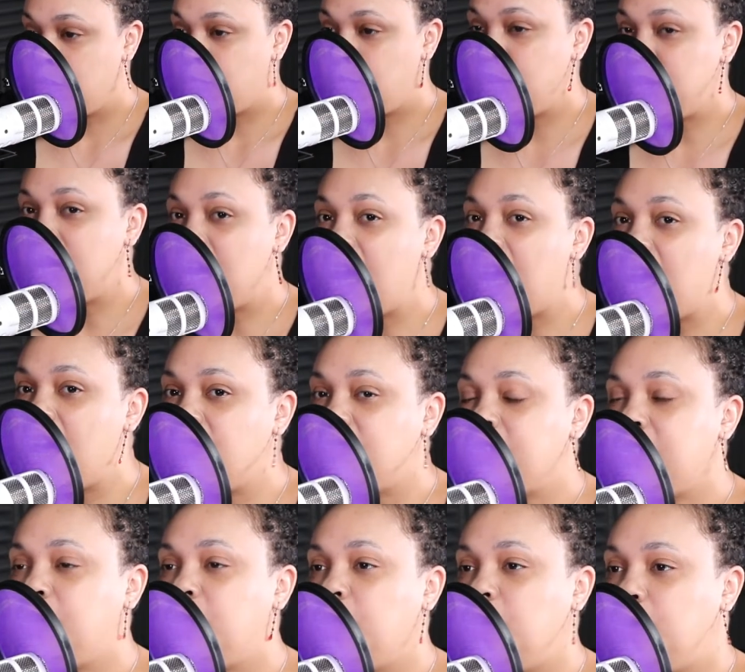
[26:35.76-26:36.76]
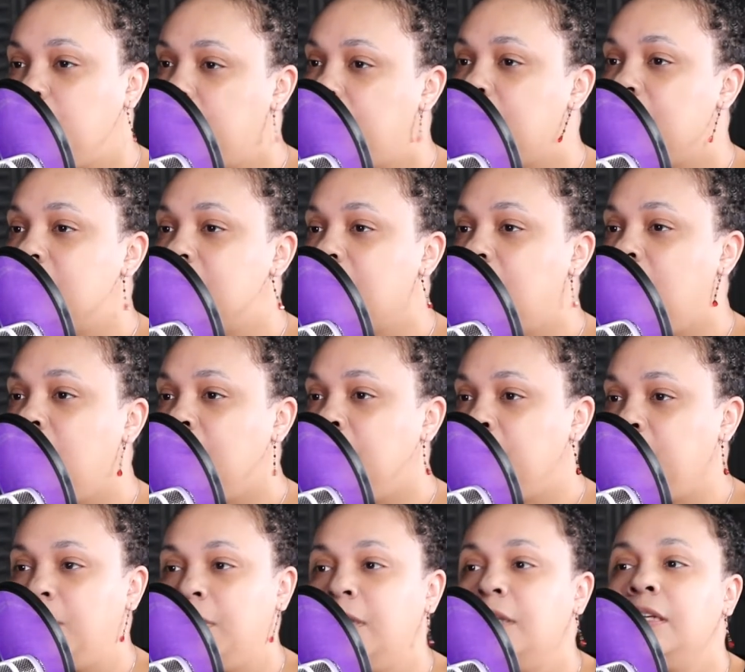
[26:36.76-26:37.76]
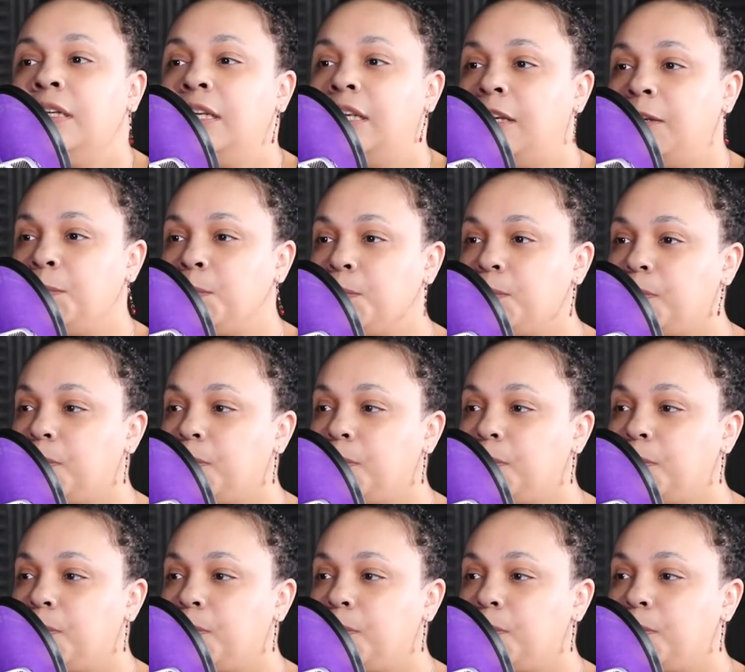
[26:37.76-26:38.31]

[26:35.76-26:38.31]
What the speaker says: We have to focus on building